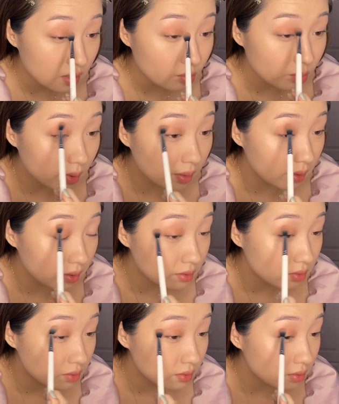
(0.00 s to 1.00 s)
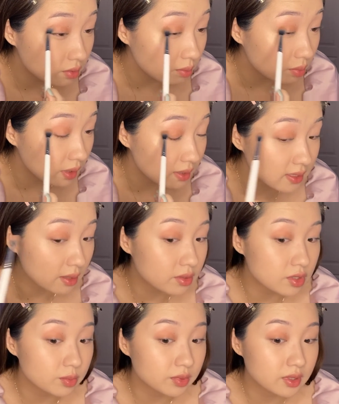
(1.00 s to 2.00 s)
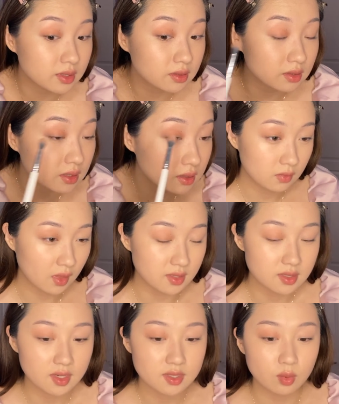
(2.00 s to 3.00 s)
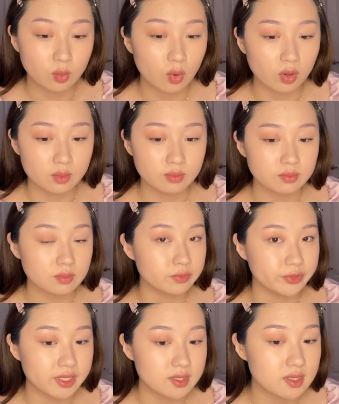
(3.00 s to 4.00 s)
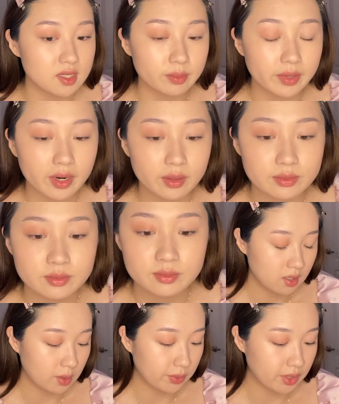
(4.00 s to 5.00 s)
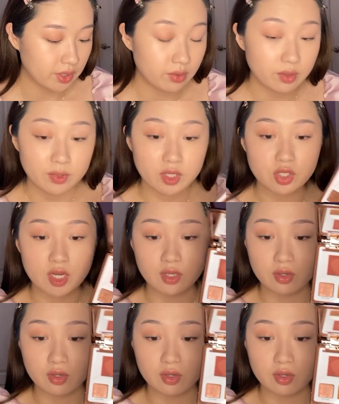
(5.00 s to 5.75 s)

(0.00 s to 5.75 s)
but blends out super easily. That's a nice warm rusty brown. Now we're gonna go in with the shade